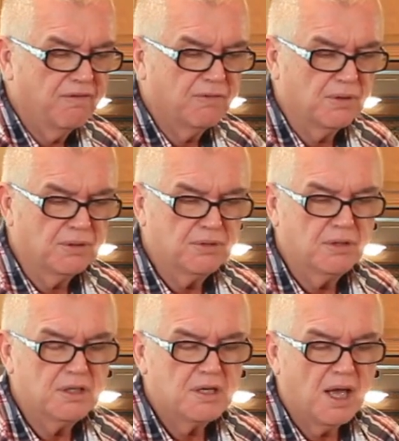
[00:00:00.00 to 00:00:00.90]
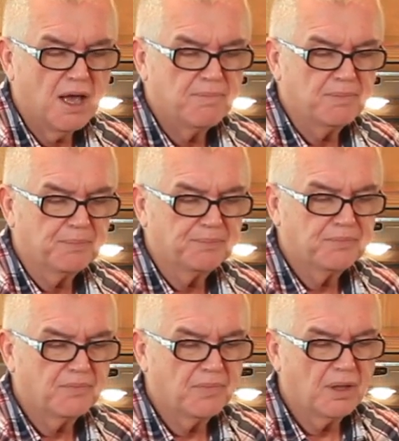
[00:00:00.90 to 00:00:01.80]
full to the top.
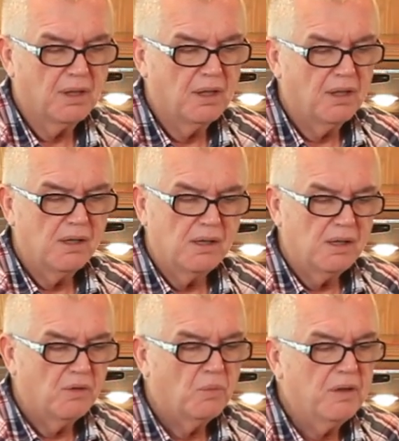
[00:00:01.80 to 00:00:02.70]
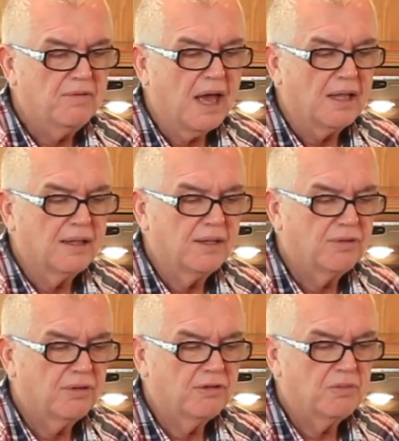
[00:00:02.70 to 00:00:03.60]
We've got
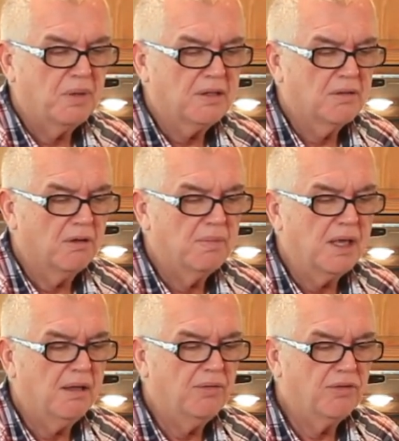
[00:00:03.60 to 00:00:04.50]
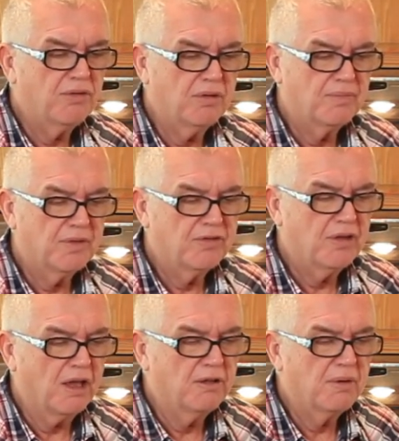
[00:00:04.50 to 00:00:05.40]
lentils, pinto beans,
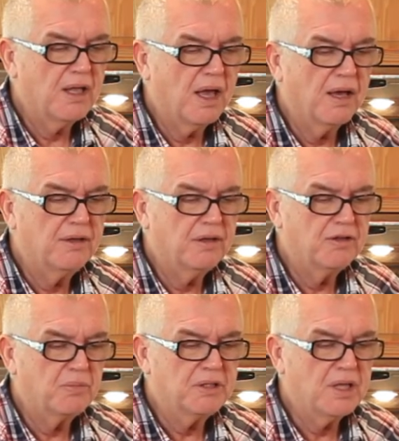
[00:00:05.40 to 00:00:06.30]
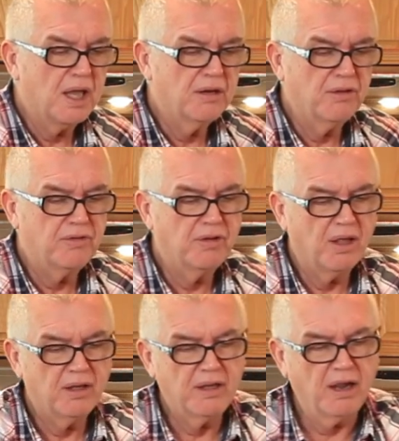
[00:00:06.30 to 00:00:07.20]
celery, onions, potatoes,
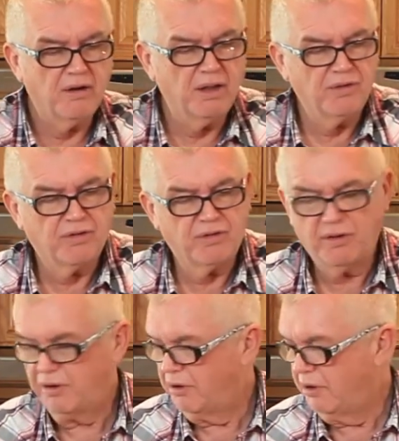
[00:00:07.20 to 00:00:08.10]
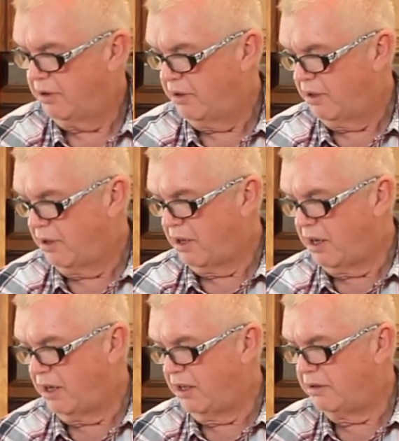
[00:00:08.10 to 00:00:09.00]
carrots,
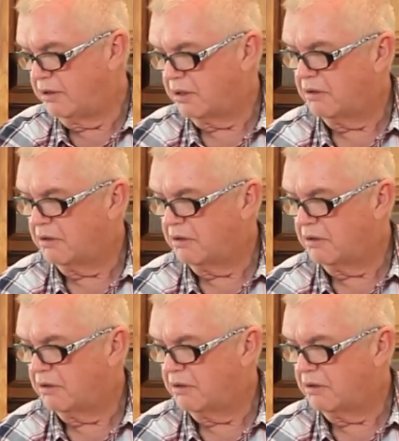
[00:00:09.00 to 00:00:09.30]
and